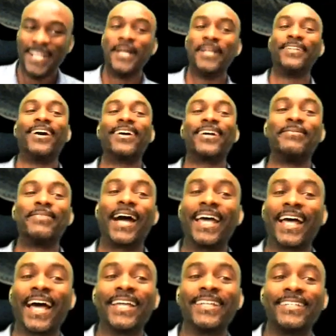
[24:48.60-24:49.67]
Don't get me,
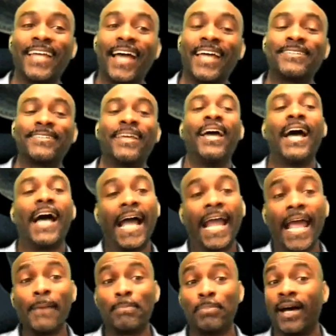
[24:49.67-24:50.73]
I
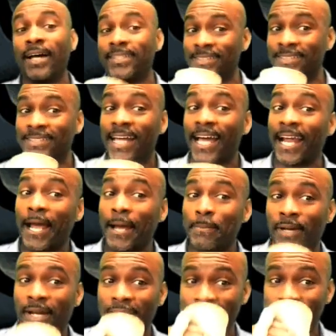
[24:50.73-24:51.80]
got
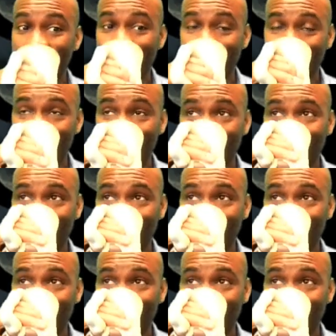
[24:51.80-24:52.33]
buttons. I do.